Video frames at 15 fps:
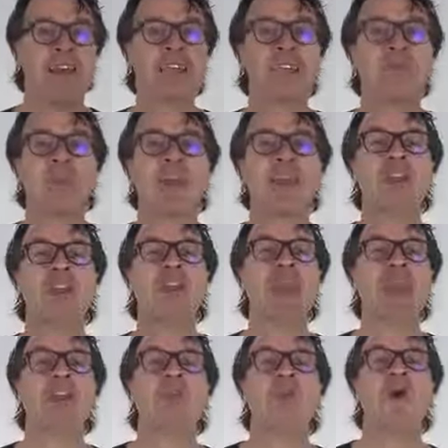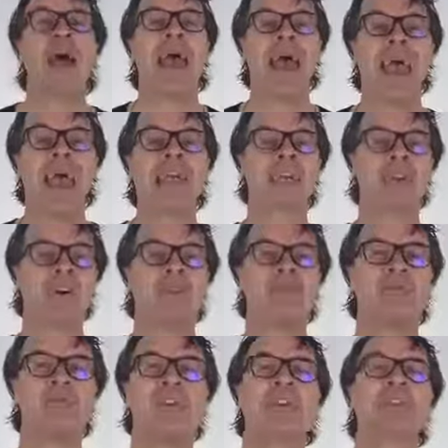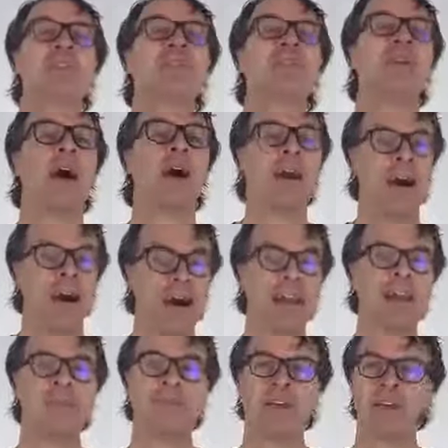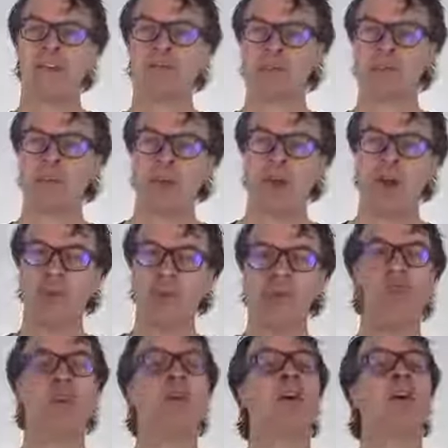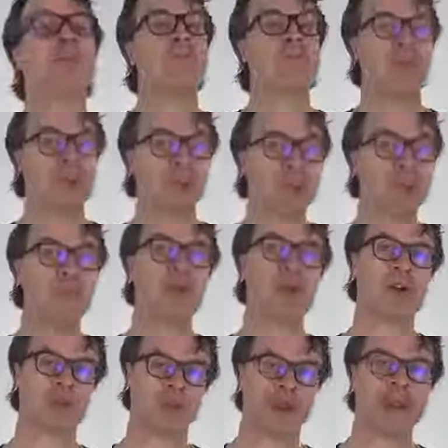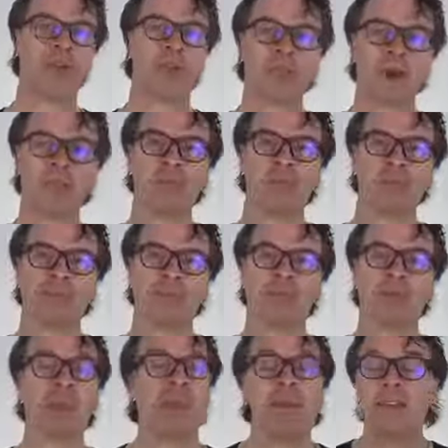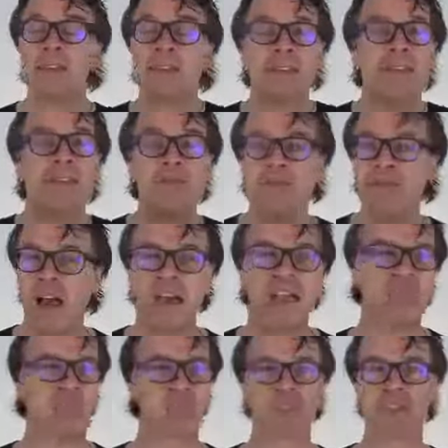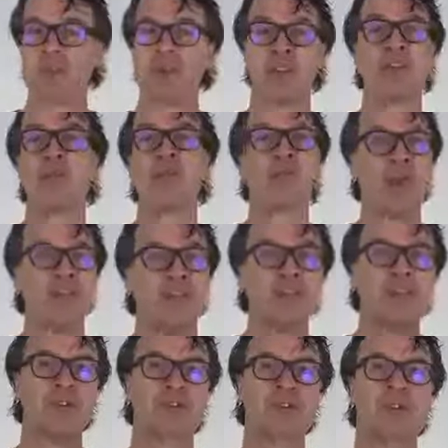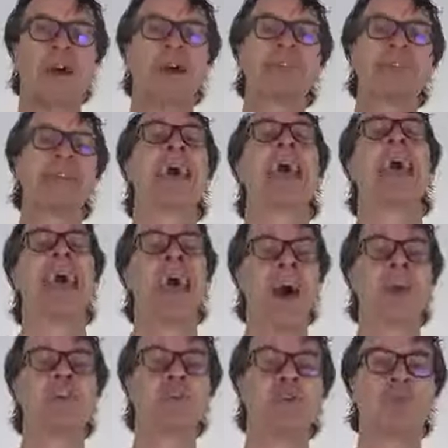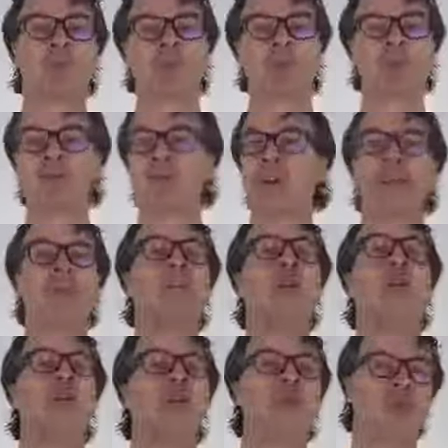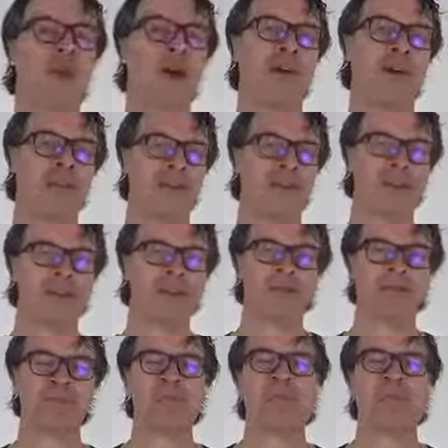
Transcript: This is where you get your hands on feet to use a highly effective treatment option for cuboid-related problems. This is an invaluable skill that's revolutionized how cuboids are treated all around the world.